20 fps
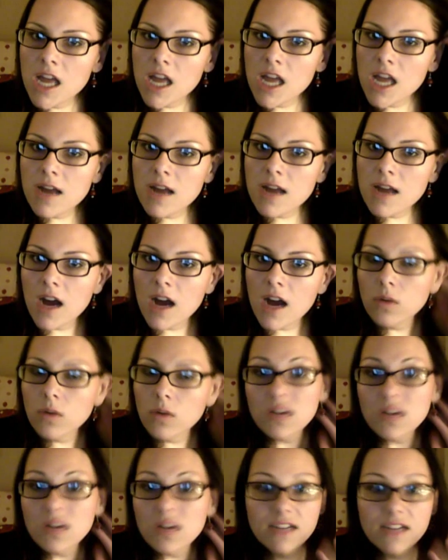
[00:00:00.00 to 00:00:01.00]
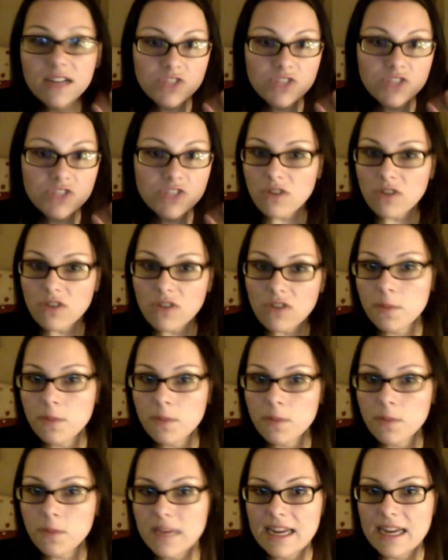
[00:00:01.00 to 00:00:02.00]
We'll kind of just start from
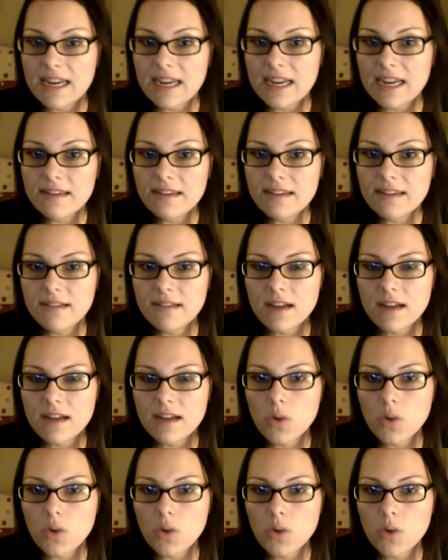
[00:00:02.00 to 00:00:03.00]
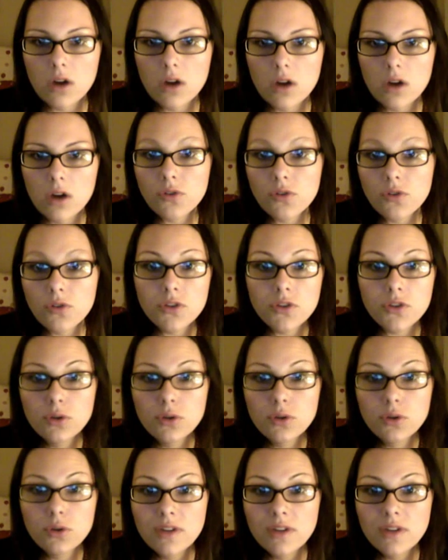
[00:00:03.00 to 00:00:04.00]
the beginning, a quick
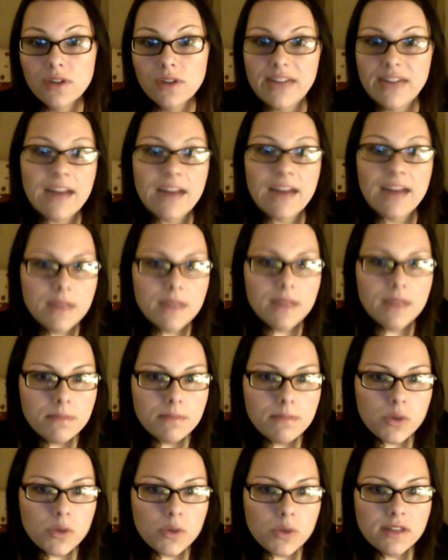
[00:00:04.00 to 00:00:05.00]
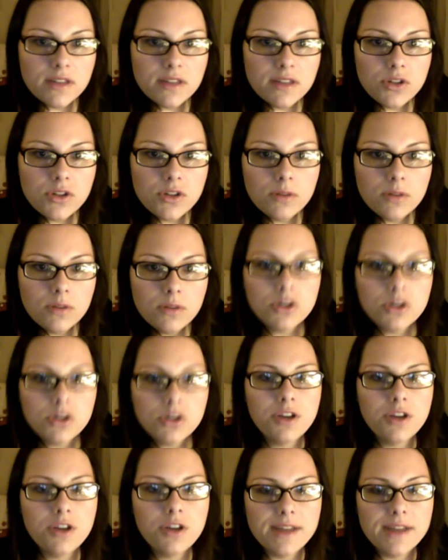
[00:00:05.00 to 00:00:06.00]
overview of anatomy between the two. I'm sure
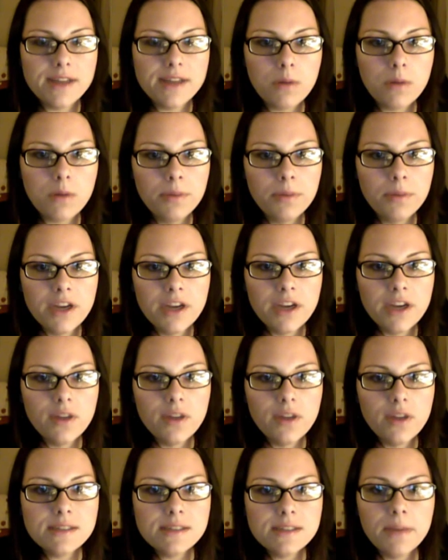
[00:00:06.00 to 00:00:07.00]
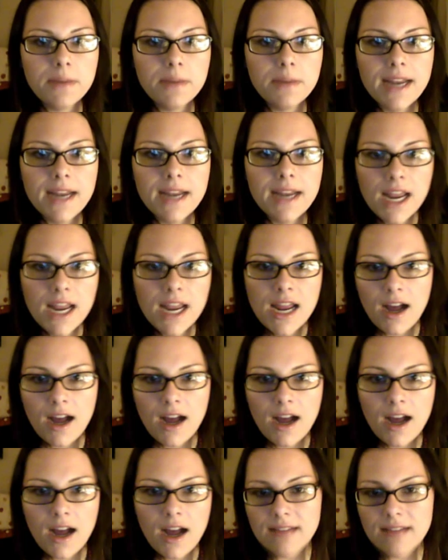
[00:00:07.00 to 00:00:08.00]
you guys probably know this, but
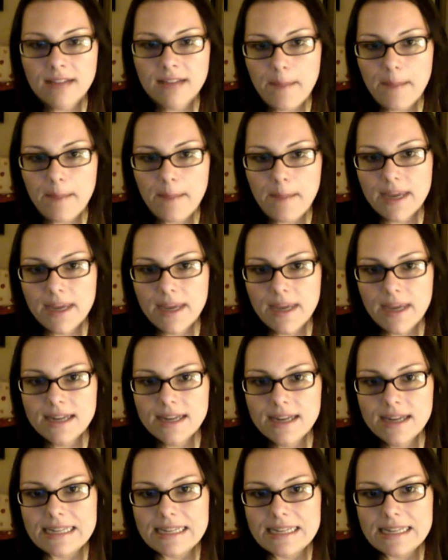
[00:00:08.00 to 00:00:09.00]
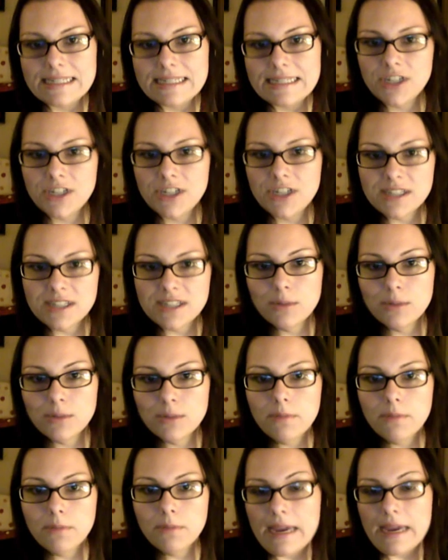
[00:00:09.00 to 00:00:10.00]
the lap band is an
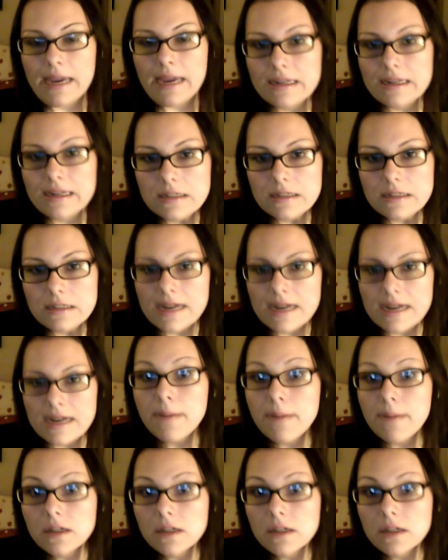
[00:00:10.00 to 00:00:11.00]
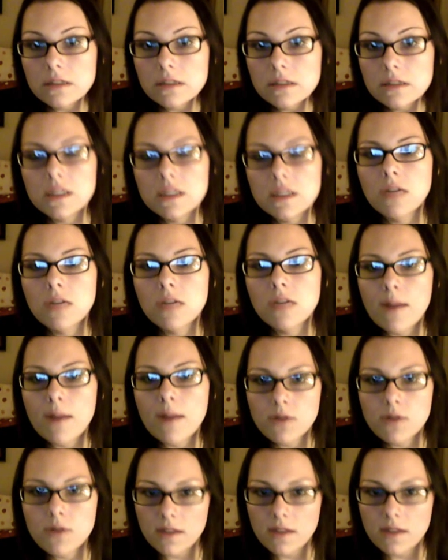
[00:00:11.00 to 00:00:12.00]
adjustable band, like a belt, that
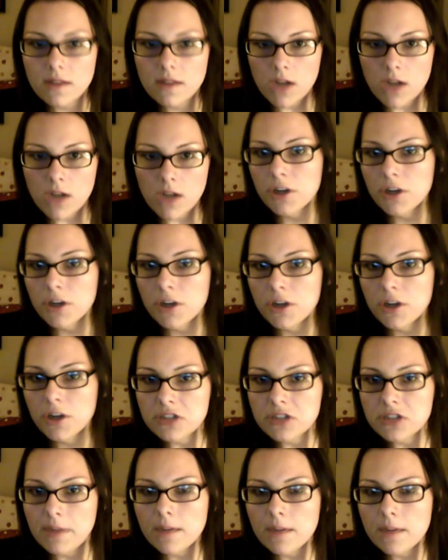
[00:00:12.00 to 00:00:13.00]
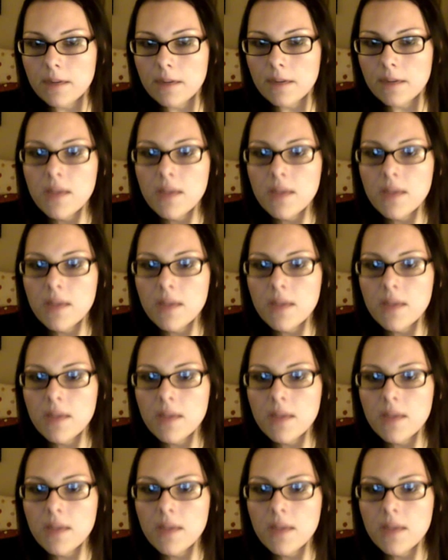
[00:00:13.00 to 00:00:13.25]
wraps around the top part of your stomach.